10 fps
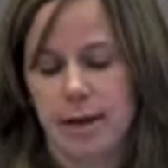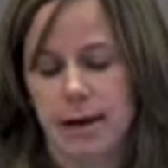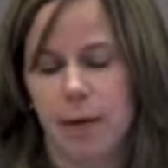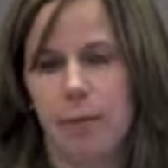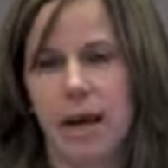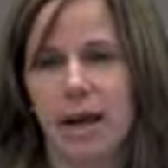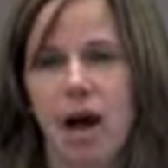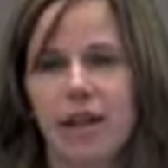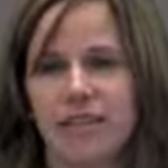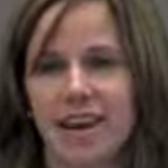Now, my
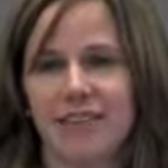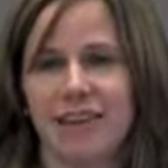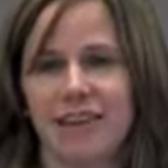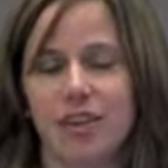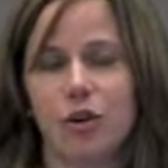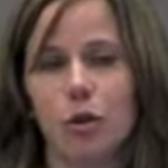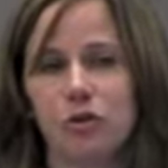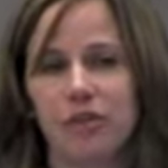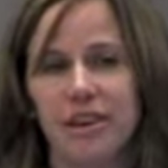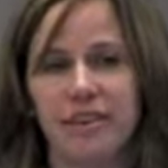colleagues and I studied the
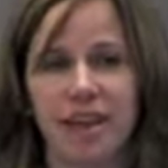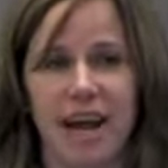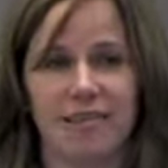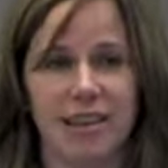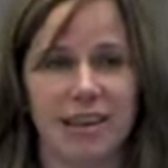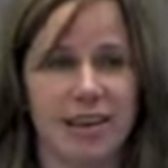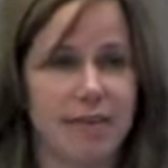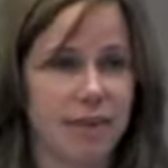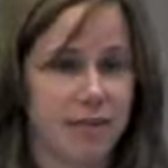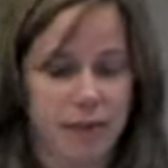cultures and designs in
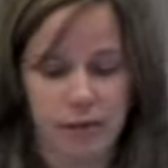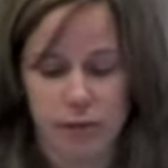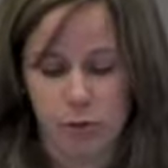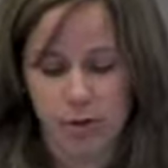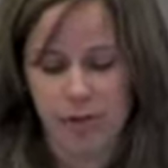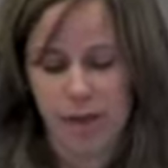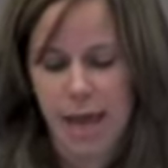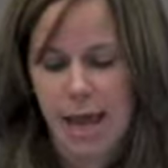11 of these schools,